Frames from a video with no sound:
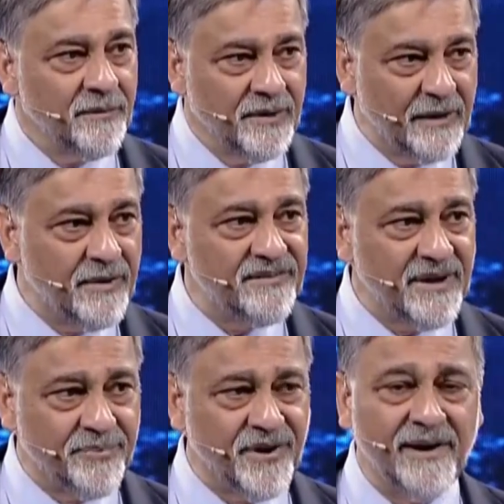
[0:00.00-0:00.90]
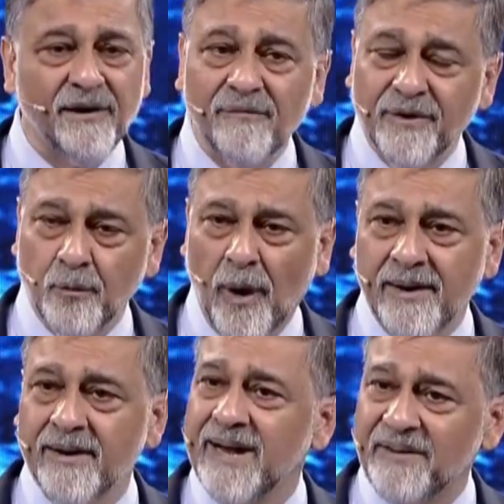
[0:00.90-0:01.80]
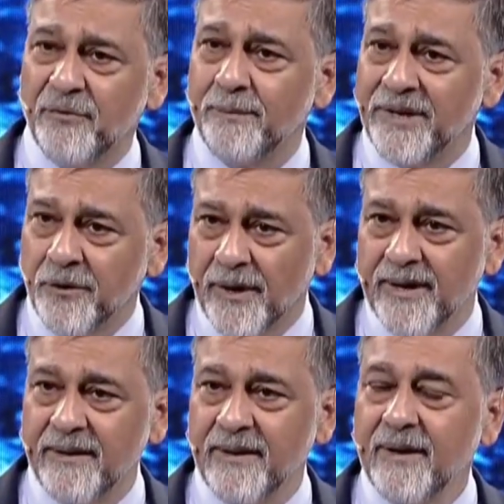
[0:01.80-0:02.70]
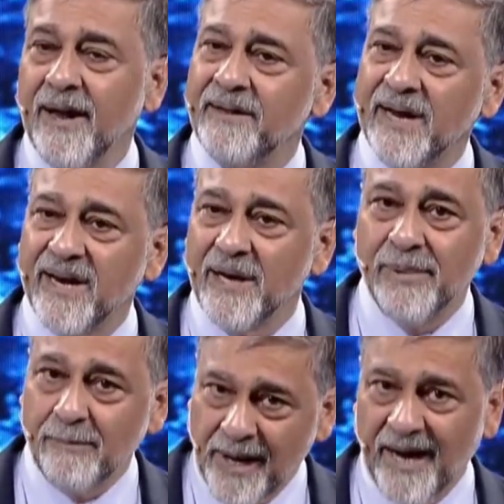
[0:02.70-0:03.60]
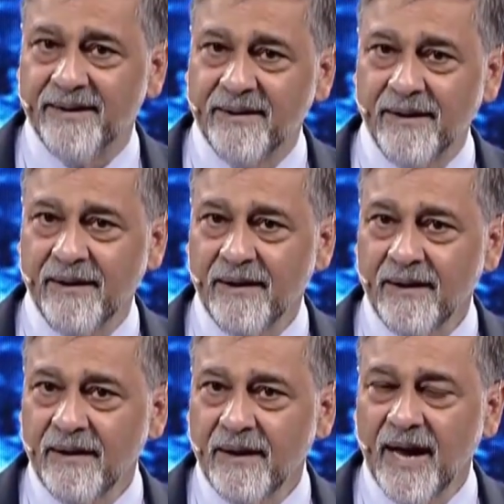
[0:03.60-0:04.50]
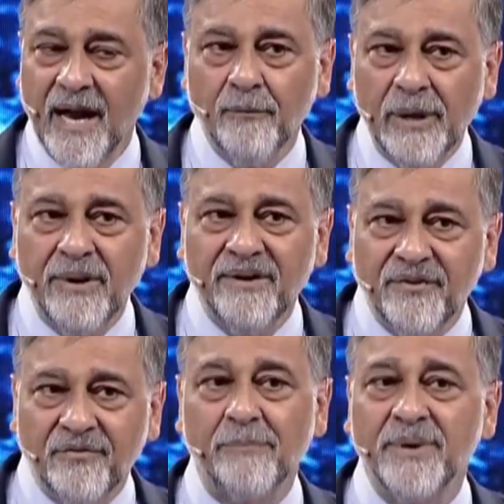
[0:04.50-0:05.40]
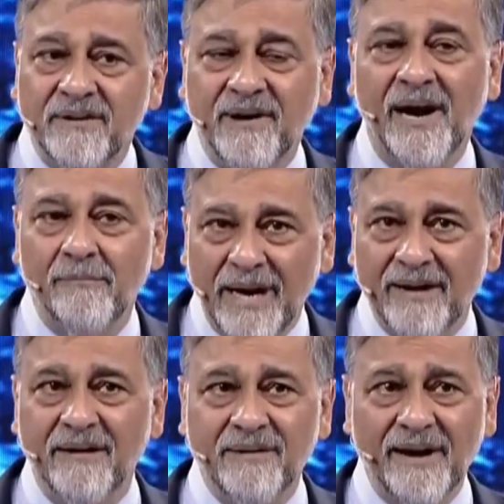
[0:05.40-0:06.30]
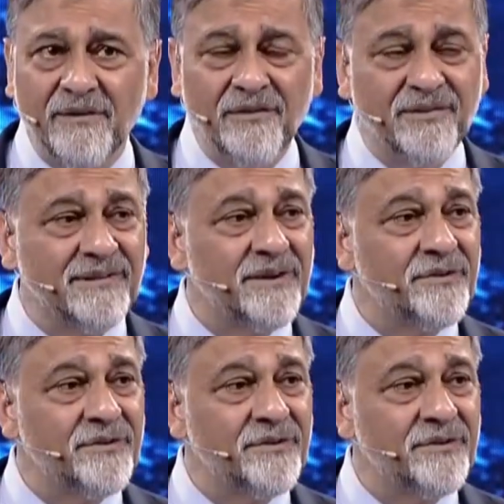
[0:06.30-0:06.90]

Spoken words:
Liquids, I'm starting off with water. Next will be urine, and then it'll be blood. And we will disrupt the entire medical diagnostics